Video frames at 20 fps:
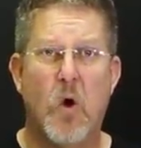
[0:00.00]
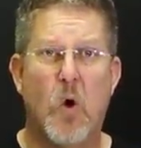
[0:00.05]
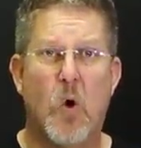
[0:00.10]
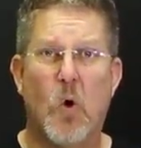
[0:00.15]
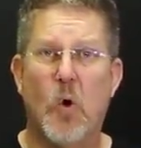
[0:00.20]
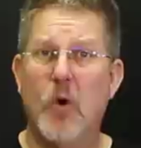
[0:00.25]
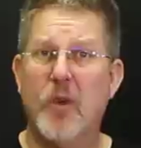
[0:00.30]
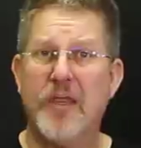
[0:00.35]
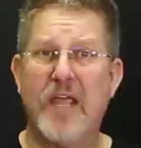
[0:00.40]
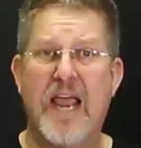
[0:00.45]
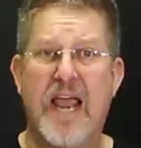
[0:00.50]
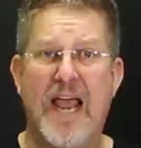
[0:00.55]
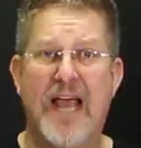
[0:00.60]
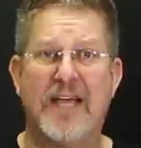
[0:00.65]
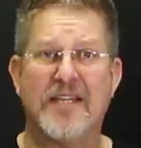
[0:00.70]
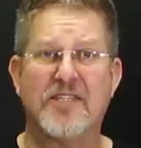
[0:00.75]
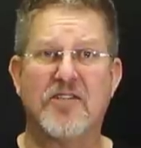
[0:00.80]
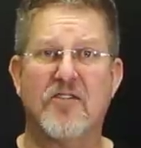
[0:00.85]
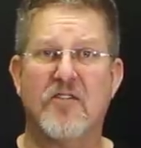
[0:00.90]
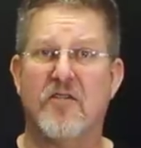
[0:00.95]
or the
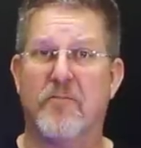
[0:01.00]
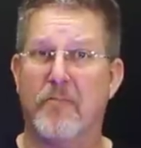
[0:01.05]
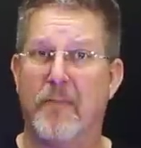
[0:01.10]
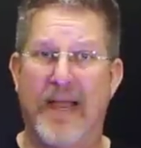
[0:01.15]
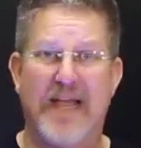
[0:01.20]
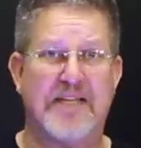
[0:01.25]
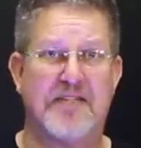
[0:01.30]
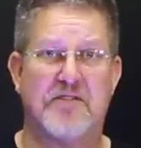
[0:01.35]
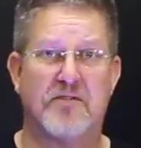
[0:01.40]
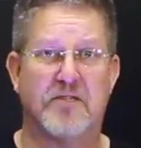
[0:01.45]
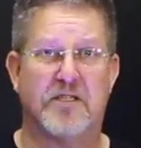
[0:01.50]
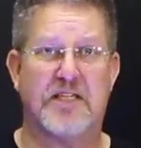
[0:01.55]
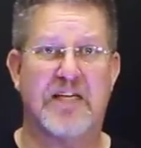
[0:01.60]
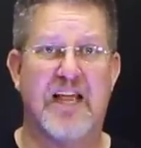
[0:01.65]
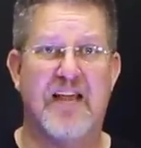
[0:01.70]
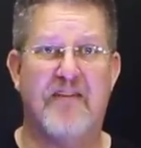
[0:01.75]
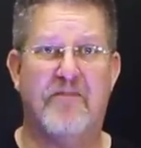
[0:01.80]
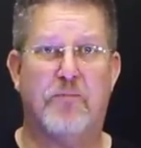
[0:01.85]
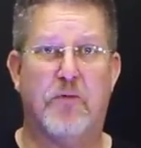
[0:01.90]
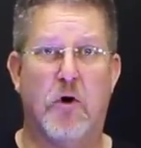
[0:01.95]
hassle of
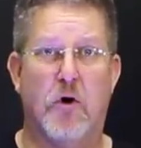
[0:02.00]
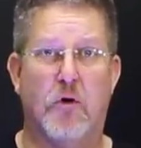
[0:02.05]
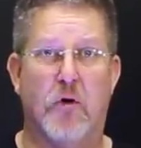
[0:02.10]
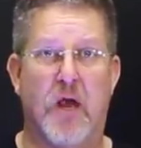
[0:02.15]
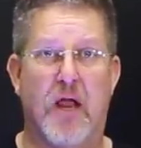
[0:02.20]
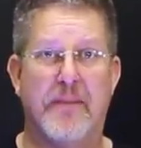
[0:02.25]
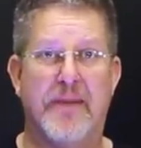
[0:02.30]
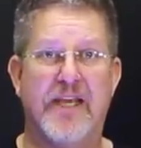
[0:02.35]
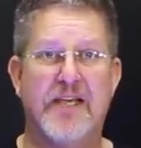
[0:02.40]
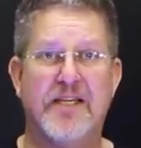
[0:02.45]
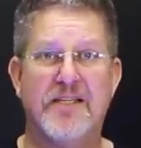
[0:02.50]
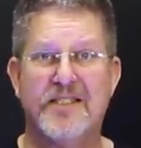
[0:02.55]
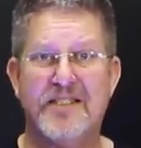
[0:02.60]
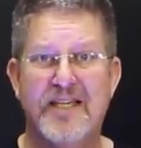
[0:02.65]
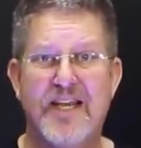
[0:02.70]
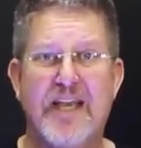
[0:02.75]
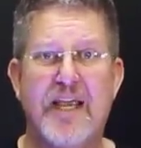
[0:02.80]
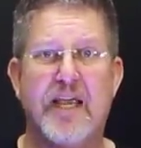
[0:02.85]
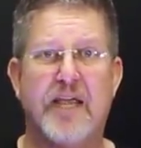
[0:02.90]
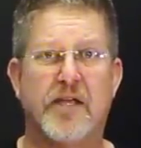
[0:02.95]
master-slave programming and
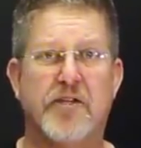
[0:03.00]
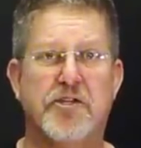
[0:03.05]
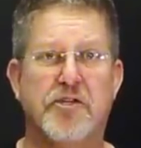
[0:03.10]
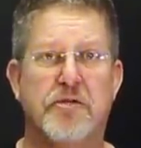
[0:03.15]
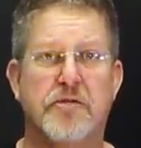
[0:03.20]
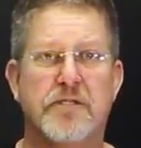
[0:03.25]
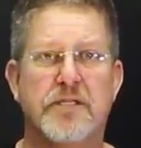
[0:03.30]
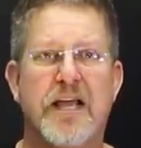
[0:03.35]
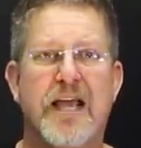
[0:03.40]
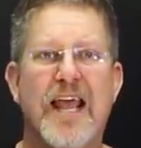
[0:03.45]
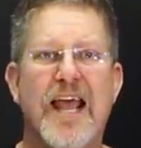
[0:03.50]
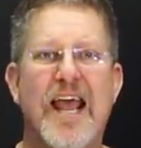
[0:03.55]
syncing issues.